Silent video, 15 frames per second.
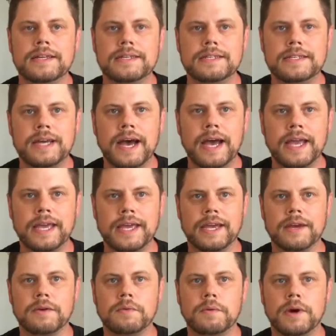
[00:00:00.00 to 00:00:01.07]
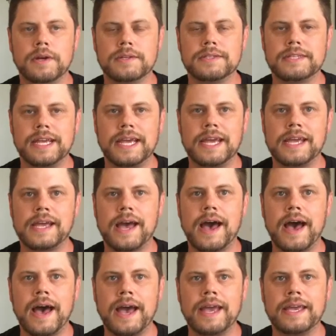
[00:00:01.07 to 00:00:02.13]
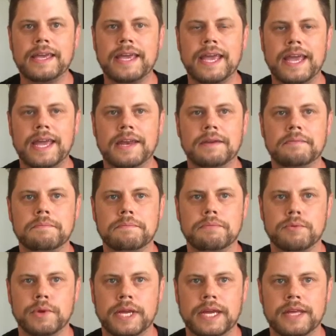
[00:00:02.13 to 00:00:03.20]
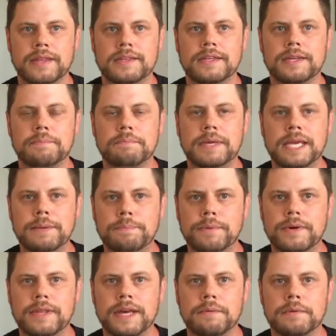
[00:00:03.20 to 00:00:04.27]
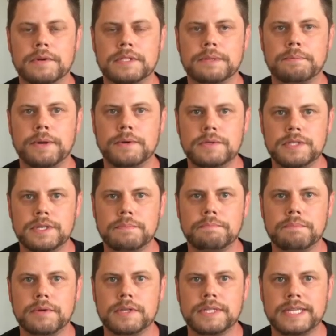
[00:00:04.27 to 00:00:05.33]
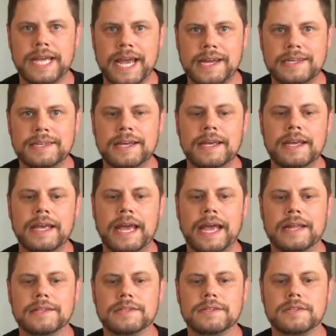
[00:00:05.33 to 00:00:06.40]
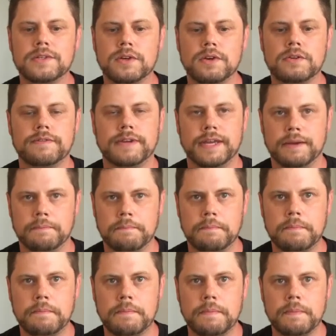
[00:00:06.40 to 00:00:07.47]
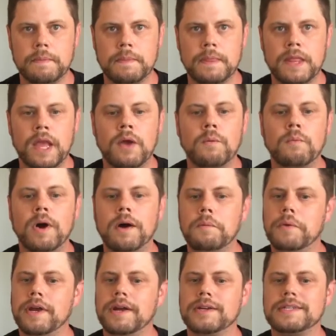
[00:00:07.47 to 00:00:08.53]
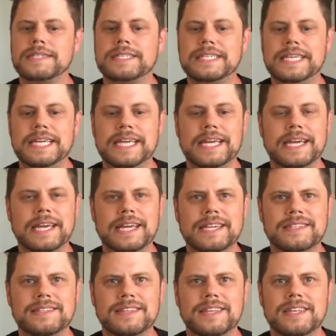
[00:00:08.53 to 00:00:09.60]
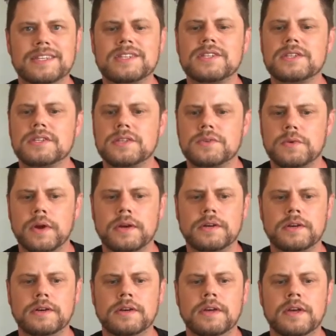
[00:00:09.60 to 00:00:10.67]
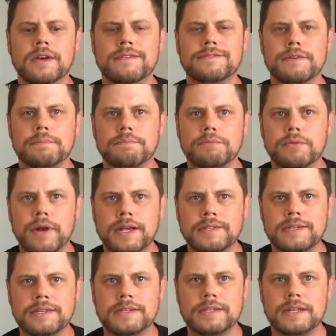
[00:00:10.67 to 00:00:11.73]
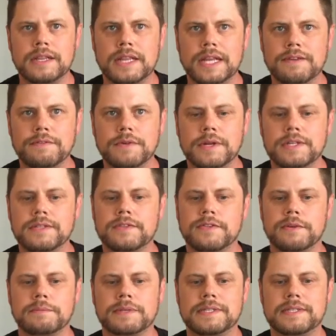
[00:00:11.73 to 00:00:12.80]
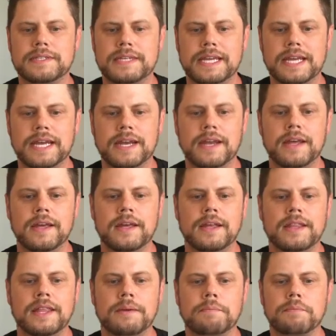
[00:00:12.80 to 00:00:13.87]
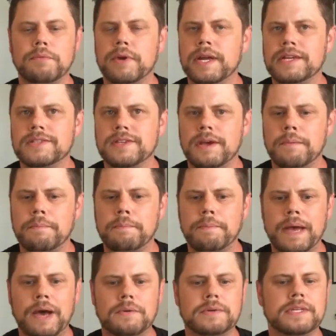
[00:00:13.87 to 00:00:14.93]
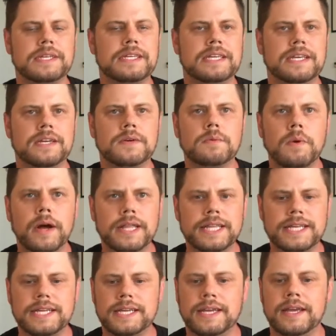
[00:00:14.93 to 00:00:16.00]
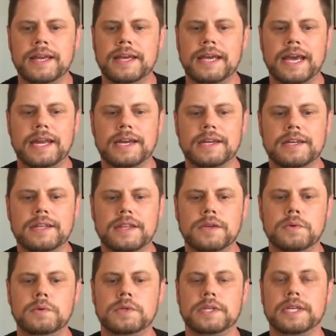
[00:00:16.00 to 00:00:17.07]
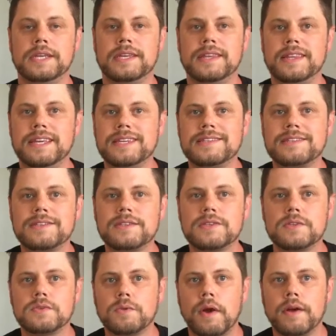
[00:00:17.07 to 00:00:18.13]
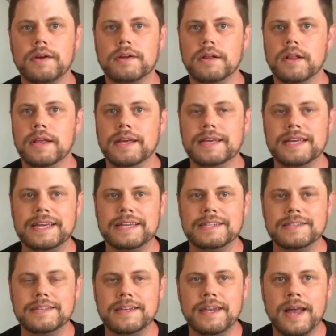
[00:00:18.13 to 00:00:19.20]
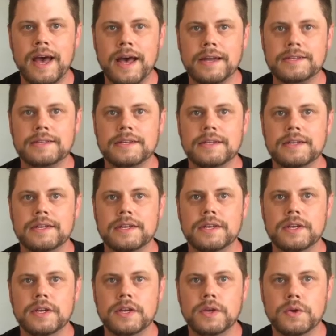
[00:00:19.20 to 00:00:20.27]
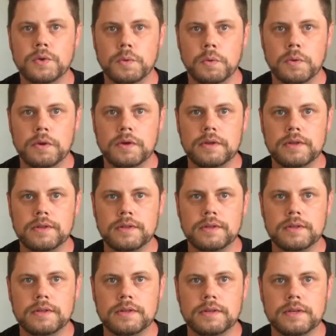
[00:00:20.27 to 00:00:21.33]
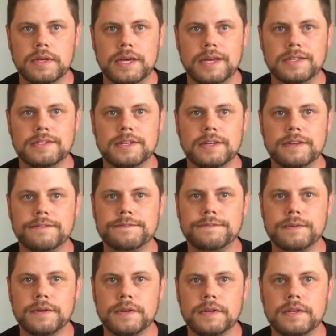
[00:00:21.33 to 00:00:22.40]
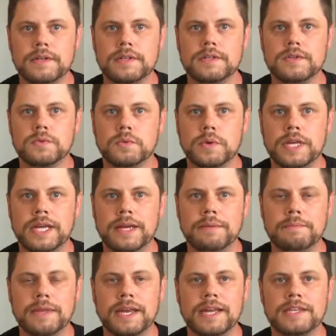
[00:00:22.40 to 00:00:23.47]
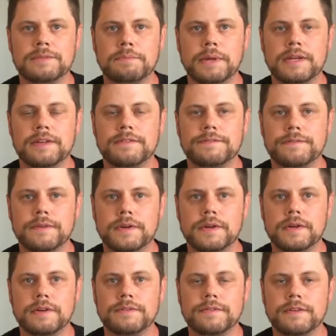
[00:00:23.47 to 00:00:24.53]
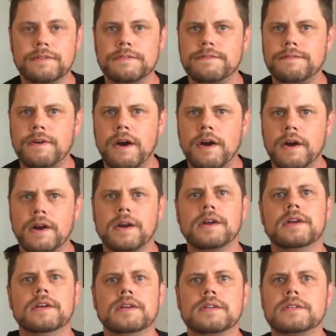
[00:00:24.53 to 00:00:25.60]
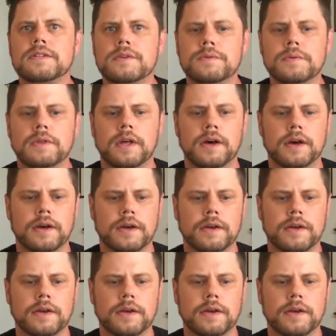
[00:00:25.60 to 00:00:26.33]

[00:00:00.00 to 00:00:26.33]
dying while saying, "I can't breathe," to people that were supposed to protect and serve him. What we are seeing is this struggle for present deliverance from sin that brings about equality and inclusion. This struggle is not new. It is a deferred dream that has been deferred for far too long.